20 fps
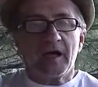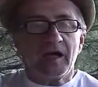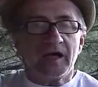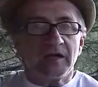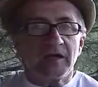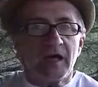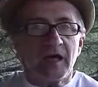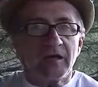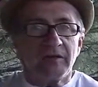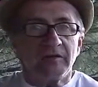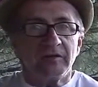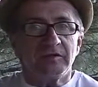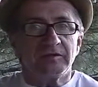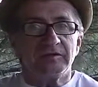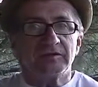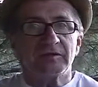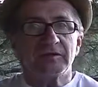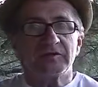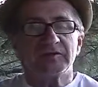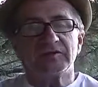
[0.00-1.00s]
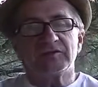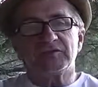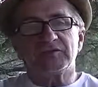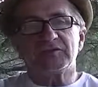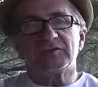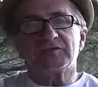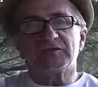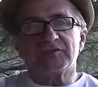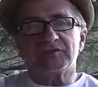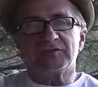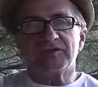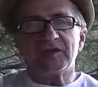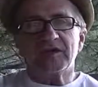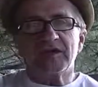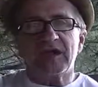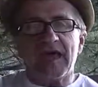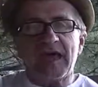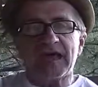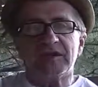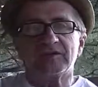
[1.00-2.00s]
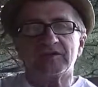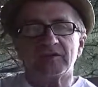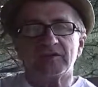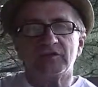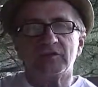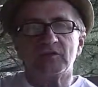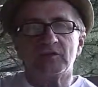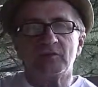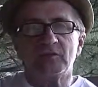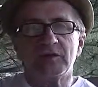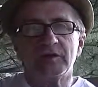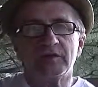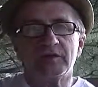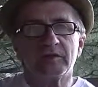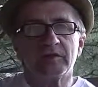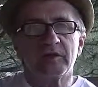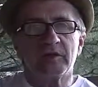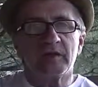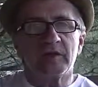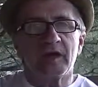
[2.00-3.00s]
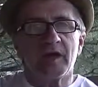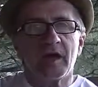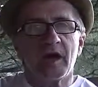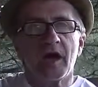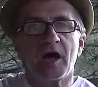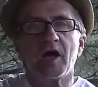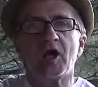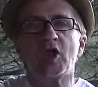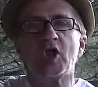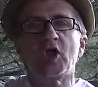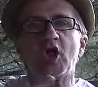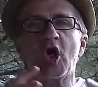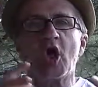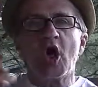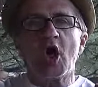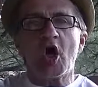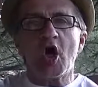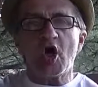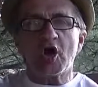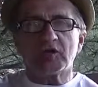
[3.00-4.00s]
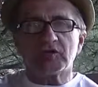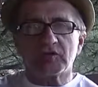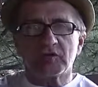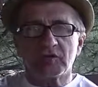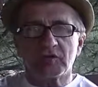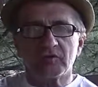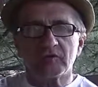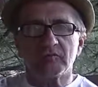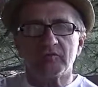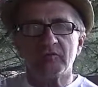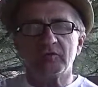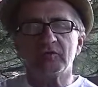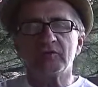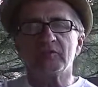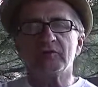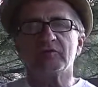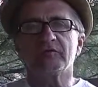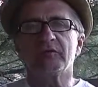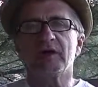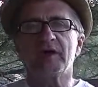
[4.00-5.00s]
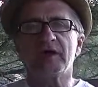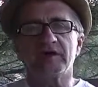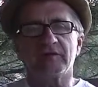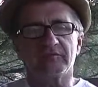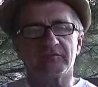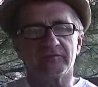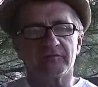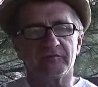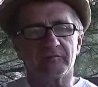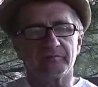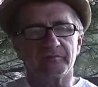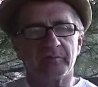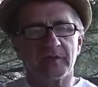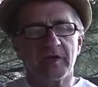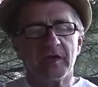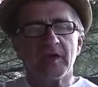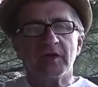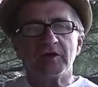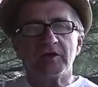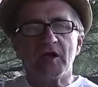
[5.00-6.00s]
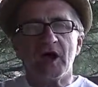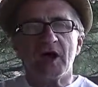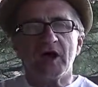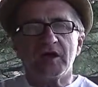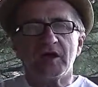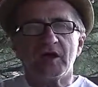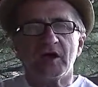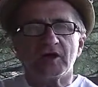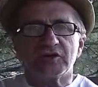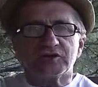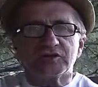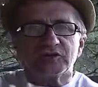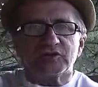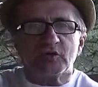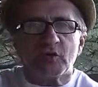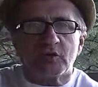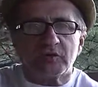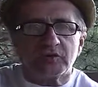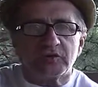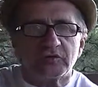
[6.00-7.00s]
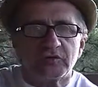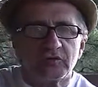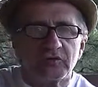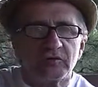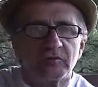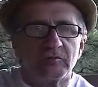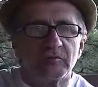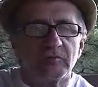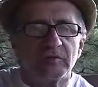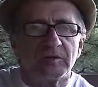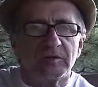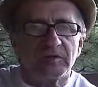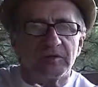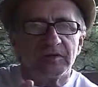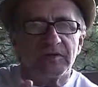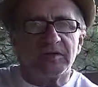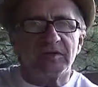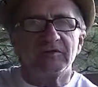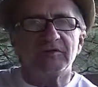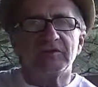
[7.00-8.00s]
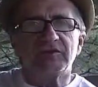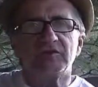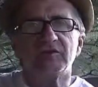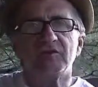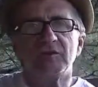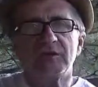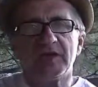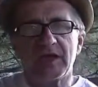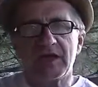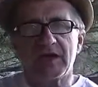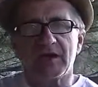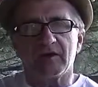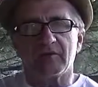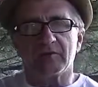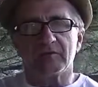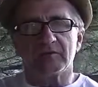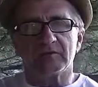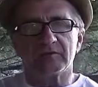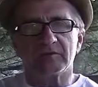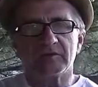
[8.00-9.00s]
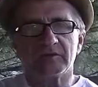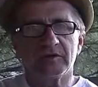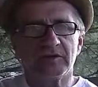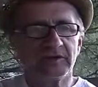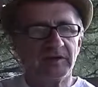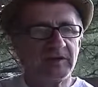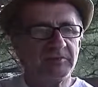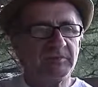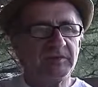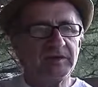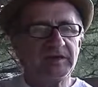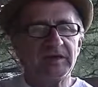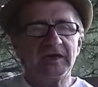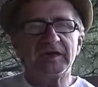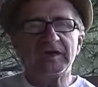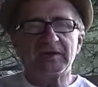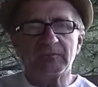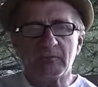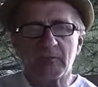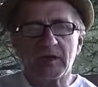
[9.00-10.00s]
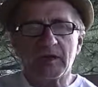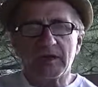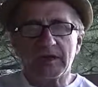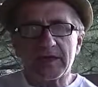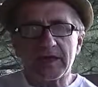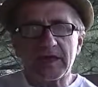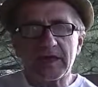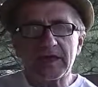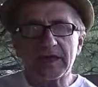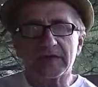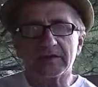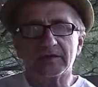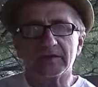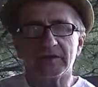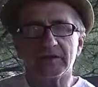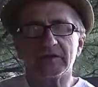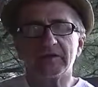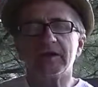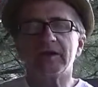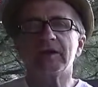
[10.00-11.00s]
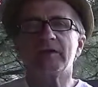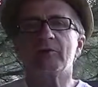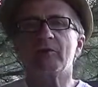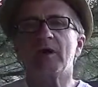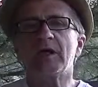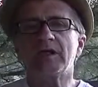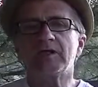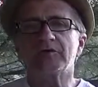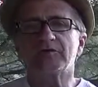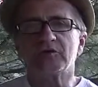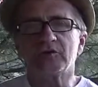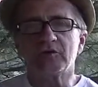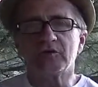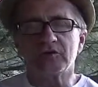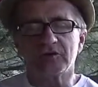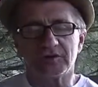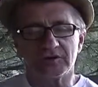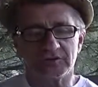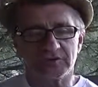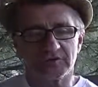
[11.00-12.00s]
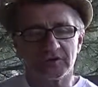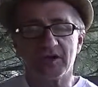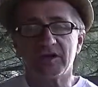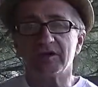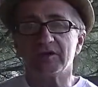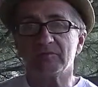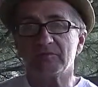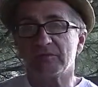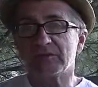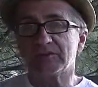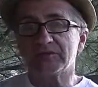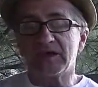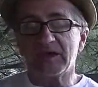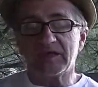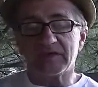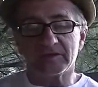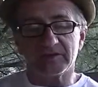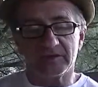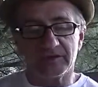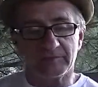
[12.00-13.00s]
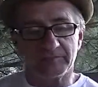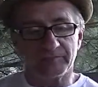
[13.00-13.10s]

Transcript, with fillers: a lot of these things that Jesus said had to do with a long term view of life, not a short term, give it to me now. Let me get it while I can, get it while it's good kind of mentality.